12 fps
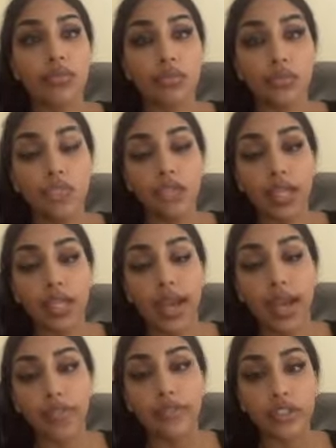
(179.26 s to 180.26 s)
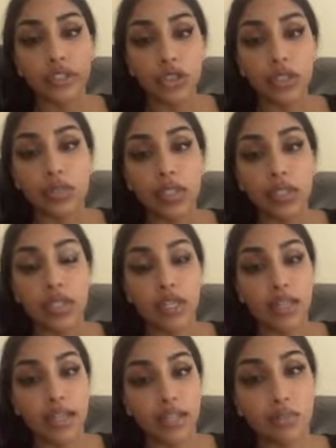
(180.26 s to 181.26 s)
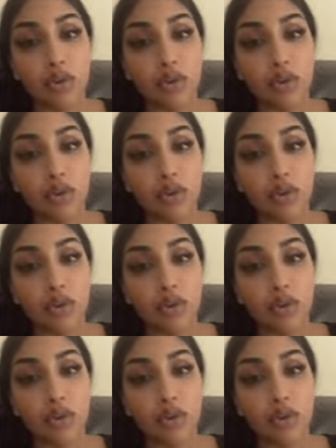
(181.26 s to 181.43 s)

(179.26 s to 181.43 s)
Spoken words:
just like adverse human and animal